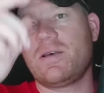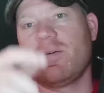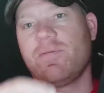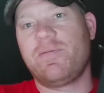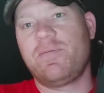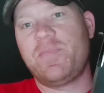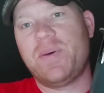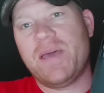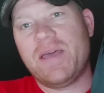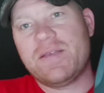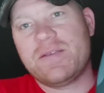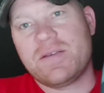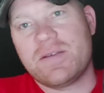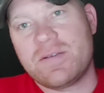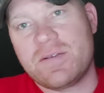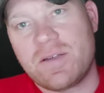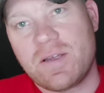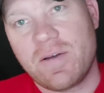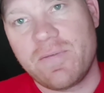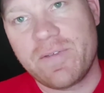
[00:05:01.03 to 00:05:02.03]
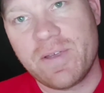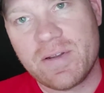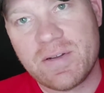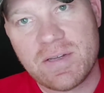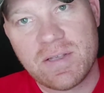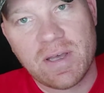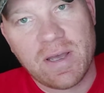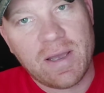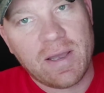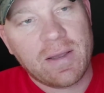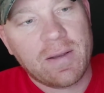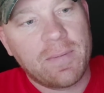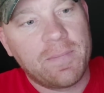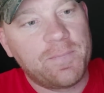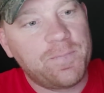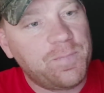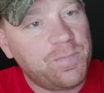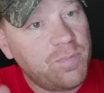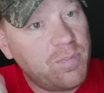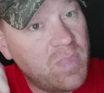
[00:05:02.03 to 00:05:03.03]
of pieces of this thing,
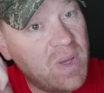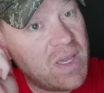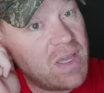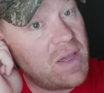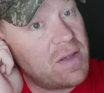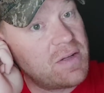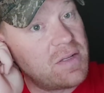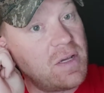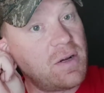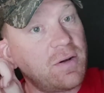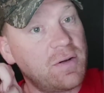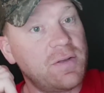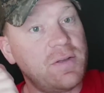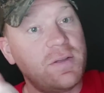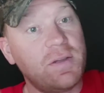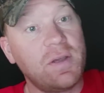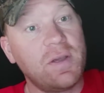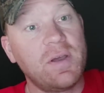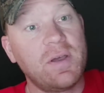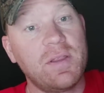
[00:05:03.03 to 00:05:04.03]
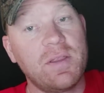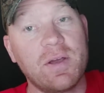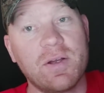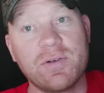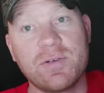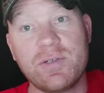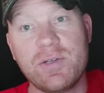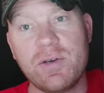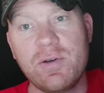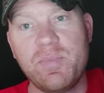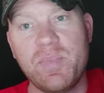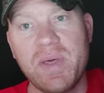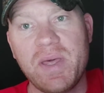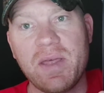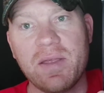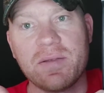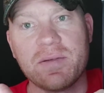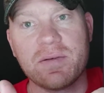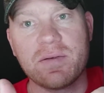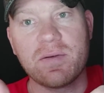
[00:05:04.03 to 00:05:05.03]
because there's two
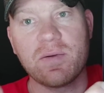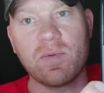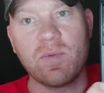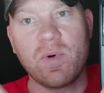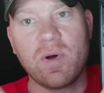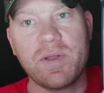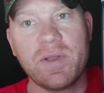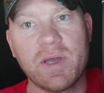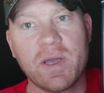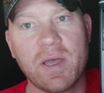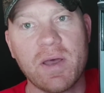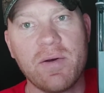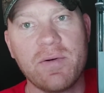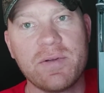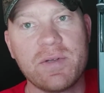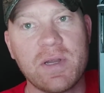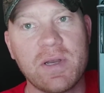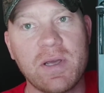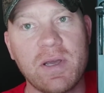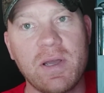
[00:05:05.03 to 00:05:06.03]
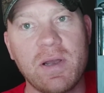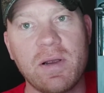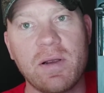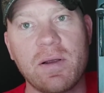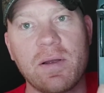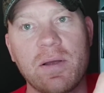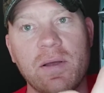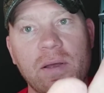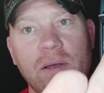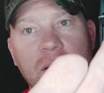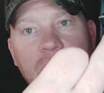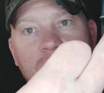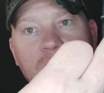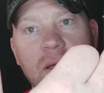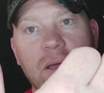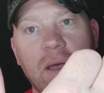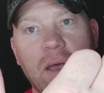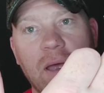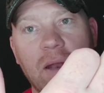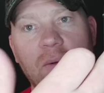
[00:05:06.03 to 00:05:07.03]
pins, one that goes in here
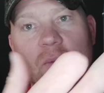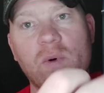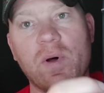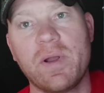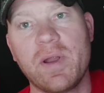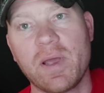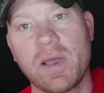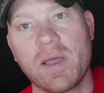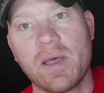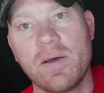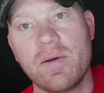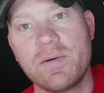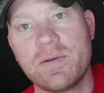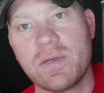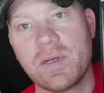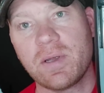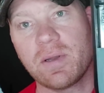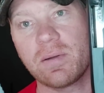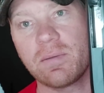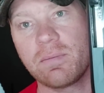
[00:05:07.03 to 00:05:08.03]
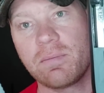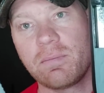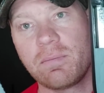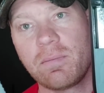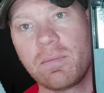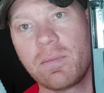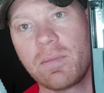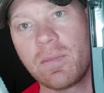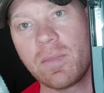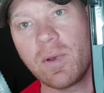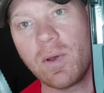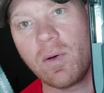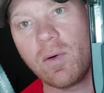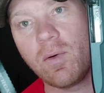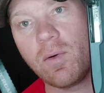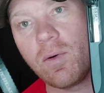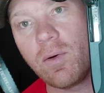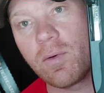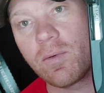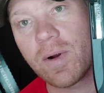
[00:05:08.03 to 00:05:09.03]
and one that goes in,
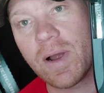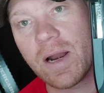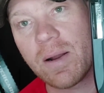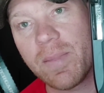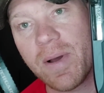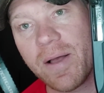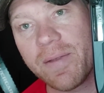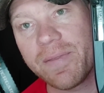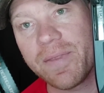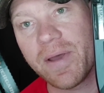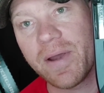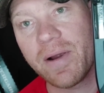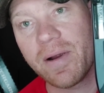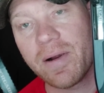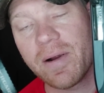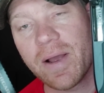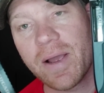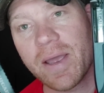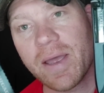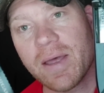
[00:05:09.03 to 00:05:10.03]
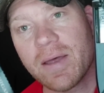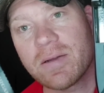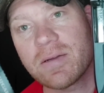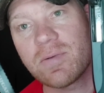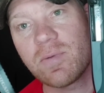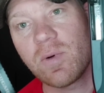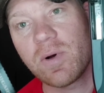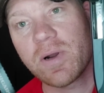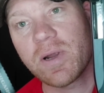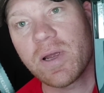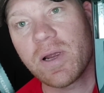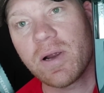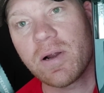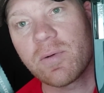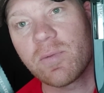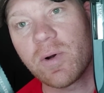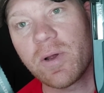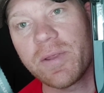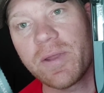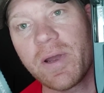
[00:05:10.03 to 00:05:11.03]
oh, right about there, I guess, one here
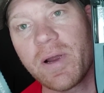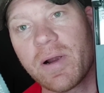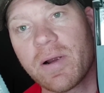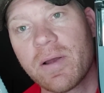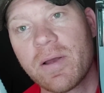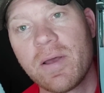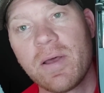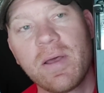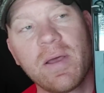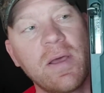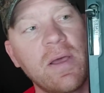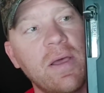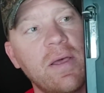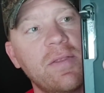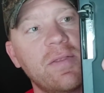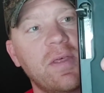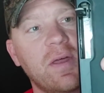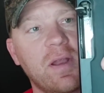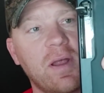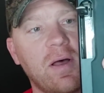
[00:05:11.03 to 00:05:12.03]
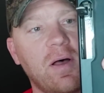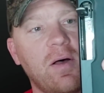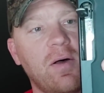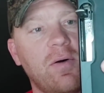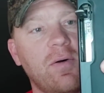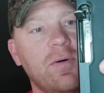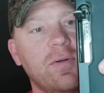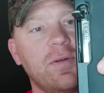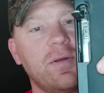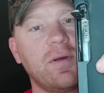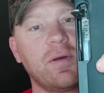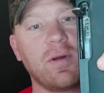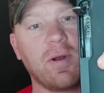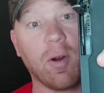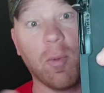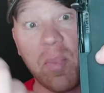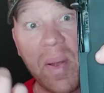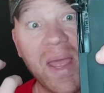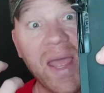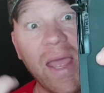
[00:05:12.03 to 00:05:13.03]
and one there, that hold or
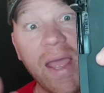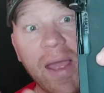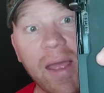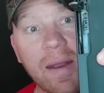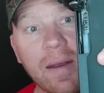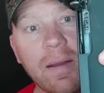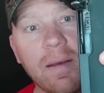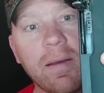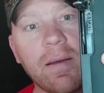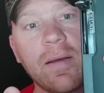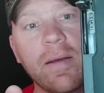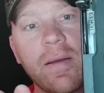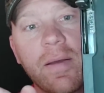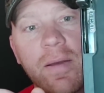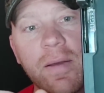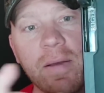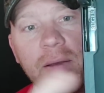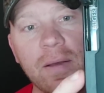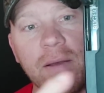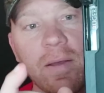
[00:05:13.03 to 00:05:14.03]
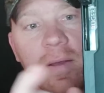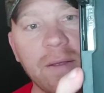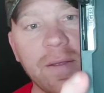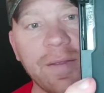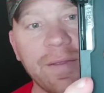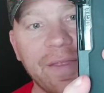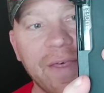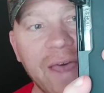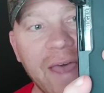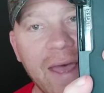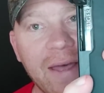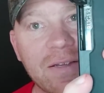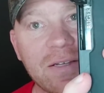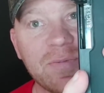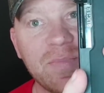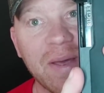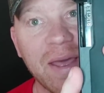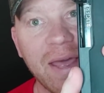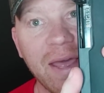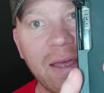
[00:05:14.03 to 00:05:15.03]
pin this
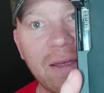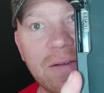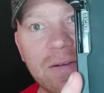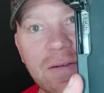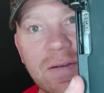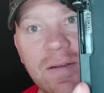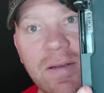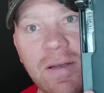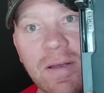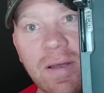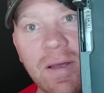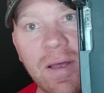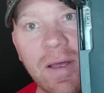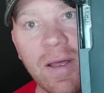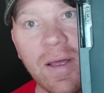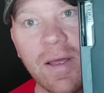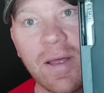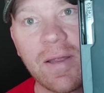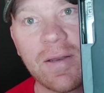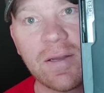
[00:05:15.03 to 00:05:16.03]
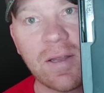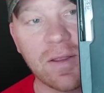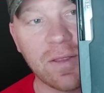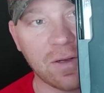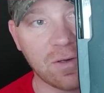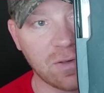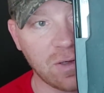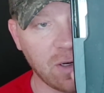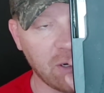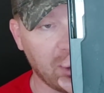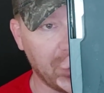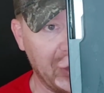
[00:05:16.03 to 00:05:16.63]
piece to the trigger